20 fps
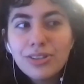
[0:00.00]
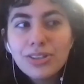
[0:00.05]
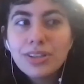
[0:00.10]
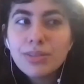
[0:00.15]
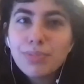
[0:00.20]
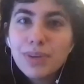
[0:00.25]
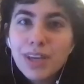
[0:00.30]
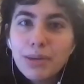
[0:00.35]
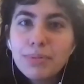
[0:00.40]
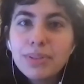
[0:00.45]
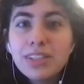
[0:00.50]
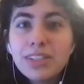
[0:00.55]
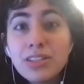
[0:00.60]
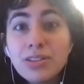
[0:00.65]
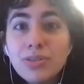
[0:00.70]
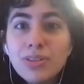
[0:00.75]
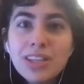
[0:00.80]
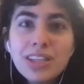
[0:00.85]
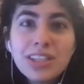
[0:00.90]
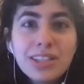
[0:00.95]
should be able to
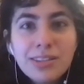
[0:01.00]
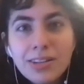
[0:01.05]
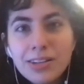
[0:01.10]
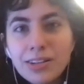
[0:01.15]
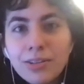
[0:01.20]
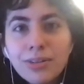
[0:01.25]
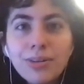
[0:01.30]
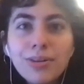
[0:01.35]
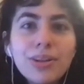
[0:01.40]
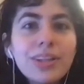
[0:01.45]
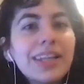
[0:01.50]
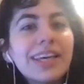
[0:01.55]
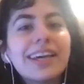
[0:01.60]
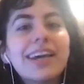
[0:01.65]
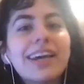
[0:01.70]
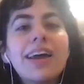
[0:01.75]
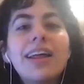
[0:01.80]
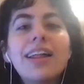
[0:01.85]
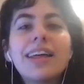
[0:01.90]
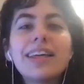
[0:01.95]
do this though, like
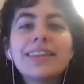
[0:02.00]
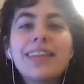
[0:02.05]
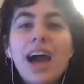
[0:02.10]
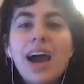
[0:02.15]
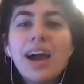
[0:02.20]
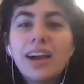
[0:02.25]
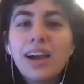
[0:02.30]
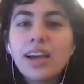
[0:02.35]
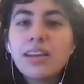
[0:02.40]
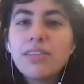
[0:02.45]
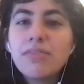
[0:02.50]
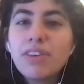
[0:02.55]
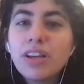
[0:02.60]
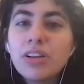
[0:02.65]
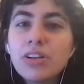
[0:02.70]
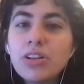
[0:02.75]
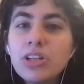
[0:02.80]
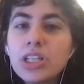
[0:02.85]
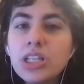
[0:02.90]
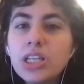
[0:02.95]
kind of like that kind of
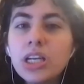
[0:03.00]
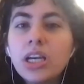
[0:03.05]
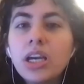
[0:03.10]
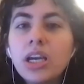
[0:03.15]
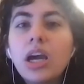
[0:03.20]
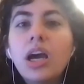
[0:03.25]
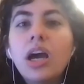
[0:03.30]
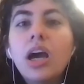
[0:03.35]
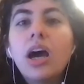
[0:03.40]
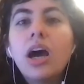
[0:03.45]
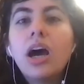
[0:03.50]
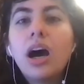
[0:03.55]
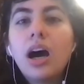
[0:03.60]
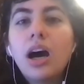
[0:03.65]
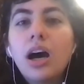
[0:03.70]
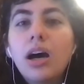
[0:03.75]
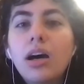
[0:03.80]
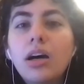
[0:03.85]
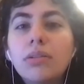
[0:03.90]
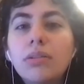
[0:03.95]
energy.
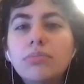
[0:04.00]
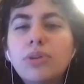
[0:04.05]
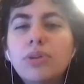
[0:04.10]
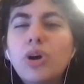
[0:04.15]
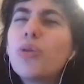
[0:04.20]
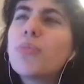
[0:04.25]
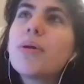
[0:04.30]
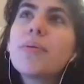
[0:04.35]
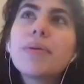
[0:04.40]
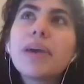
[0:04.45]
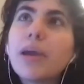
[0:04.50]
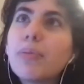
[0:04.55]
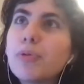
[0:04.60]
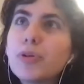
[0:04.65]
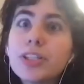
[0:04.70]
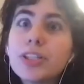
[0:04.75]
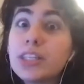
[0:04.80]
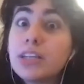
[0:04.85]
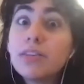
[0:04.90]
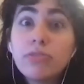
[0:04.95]
Or maybe I
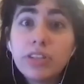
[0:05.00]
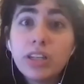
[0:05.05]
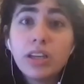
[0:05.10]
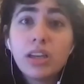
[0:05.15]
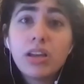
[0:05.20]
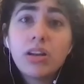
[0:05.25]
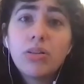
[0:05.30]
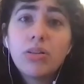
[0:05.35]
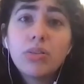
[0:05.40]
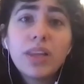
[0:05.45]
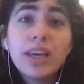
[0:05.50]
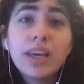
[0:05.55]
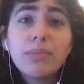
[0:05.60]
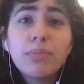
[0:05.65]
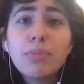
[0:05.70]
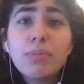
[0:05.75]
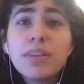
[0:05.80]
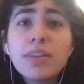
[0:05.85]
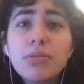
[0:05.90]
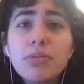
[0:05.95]
perceived it, you know, like
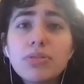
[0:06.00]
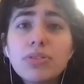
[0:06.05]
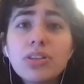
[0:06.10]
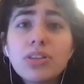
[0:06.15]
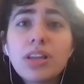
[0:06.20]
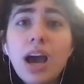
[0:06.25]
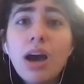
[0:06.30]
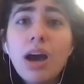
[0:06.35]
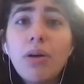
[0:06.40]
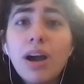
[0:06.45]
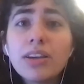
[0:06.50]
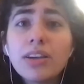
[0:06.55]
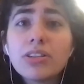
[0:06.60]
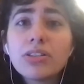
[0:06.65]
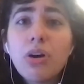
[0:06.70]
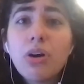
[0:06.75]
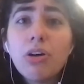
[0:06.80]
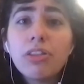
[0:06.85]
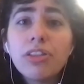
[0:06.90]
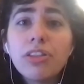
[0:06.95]
maybe that was just how I
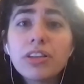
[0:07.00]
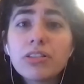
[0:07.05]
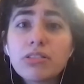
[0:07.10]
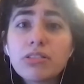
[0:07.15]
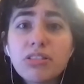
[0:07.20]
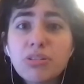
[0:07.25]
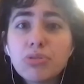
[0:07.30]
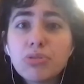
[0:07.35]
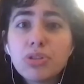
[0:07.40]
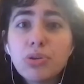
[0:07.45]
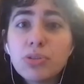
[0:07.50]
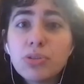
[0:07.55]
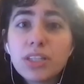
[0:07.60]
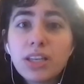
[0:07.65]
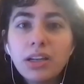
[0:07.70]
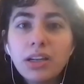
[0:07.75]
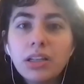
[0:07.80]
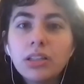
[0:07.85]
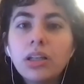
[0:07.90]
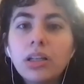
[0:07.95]
saw things because I was so
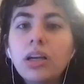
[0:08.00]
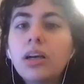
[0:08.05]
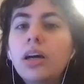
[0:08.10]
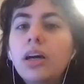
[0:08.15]
scared.